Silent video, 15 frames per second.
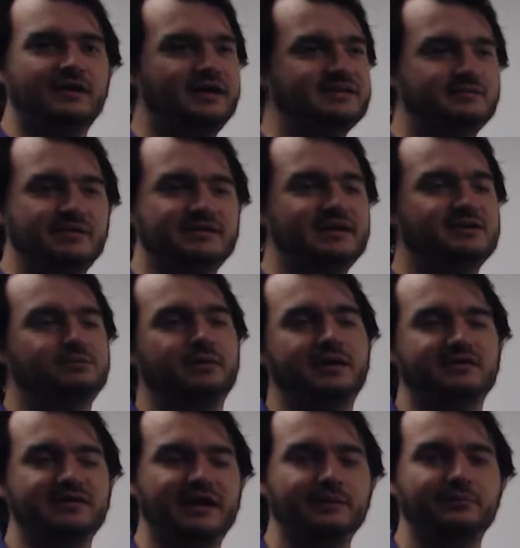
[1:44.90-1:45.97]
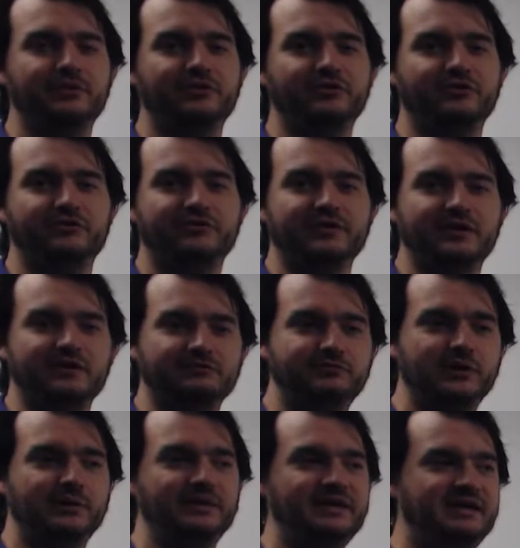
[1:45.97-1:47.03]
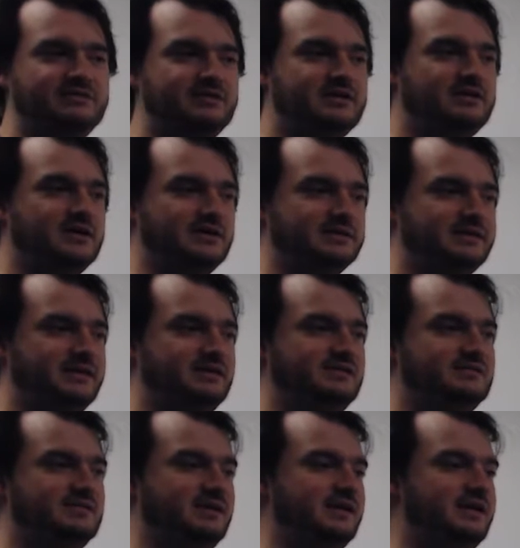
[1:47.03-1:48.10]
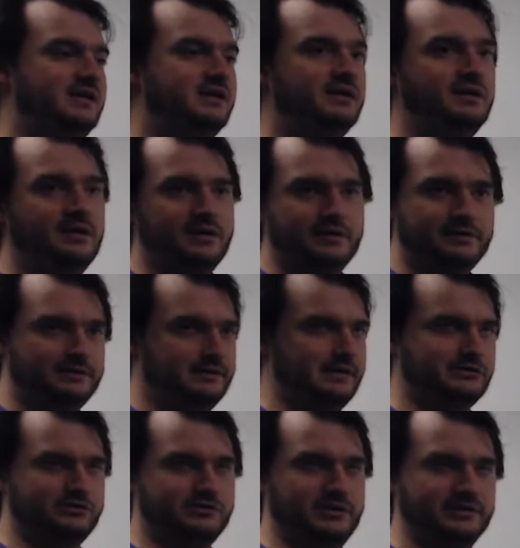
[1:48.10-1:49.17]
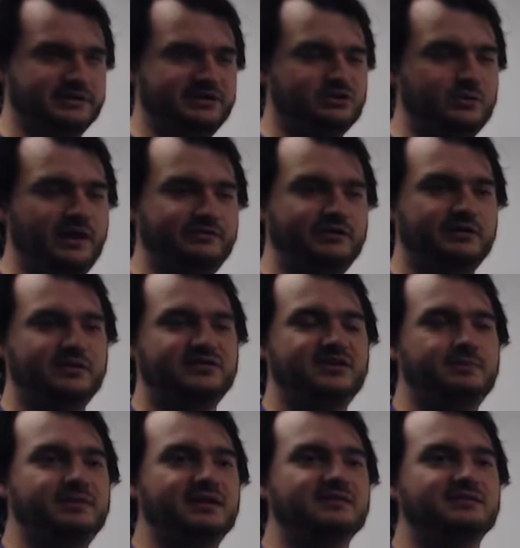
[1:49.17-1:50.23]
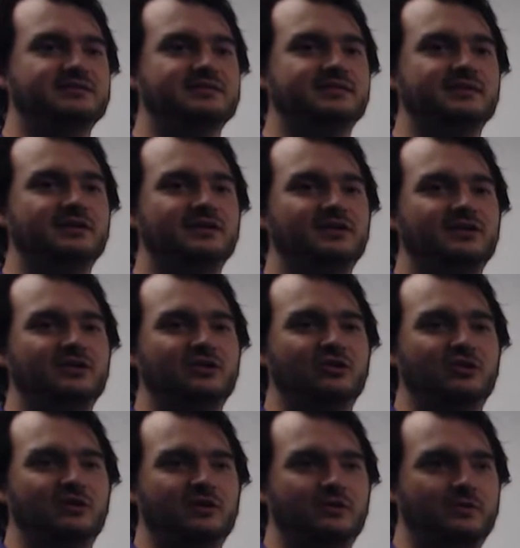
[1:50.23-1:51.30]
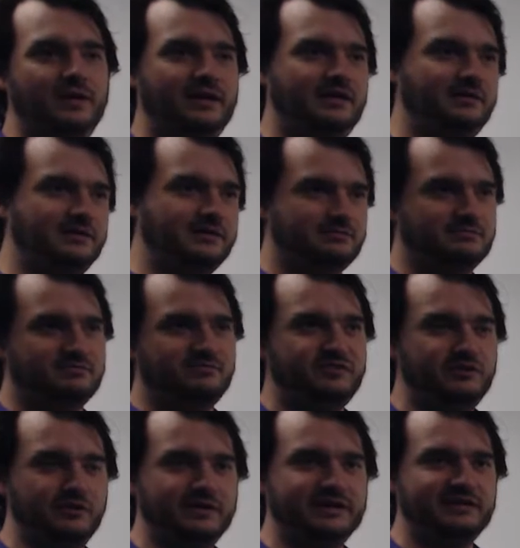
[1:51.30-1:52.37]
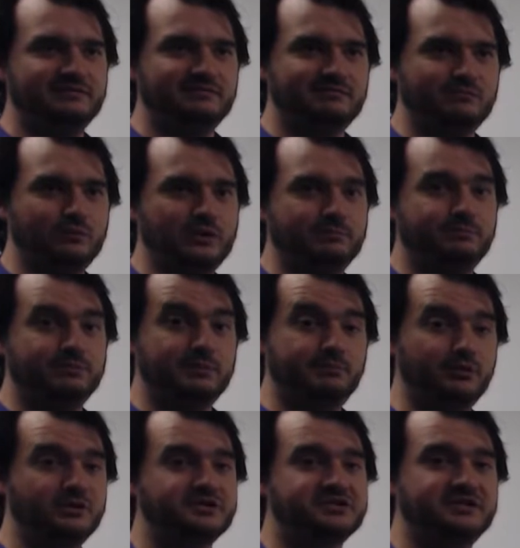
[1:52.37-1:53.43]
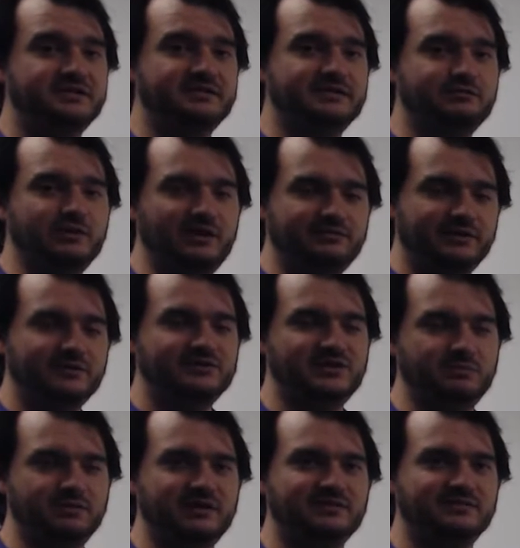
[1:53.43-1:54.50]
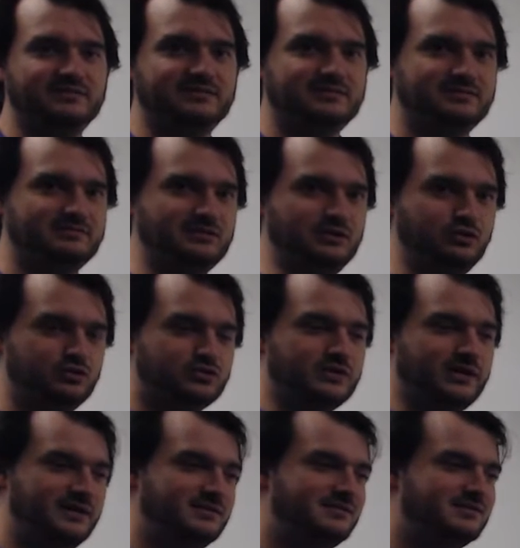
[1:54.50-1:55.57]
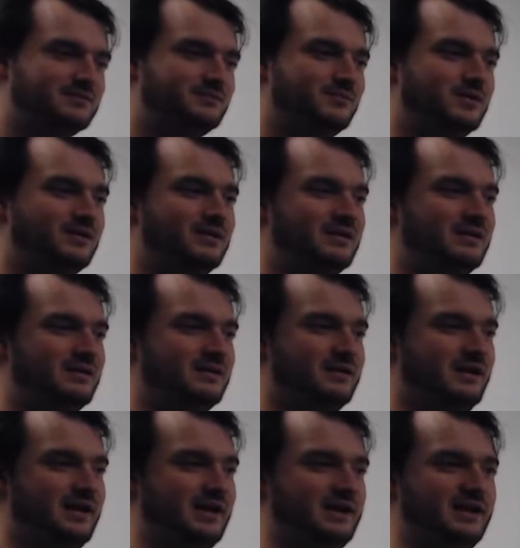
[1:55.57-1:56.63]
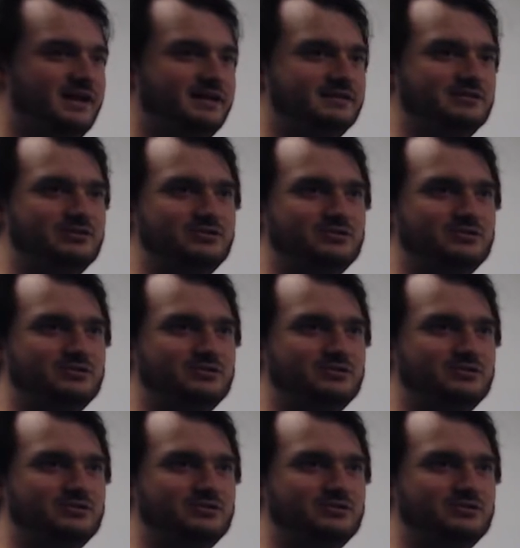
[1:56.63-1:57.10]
Some of the textbook examples that are frequently given are things like, let's drug test welfare recipients. Well, if you look at what proportion of welfare recipients use drugs and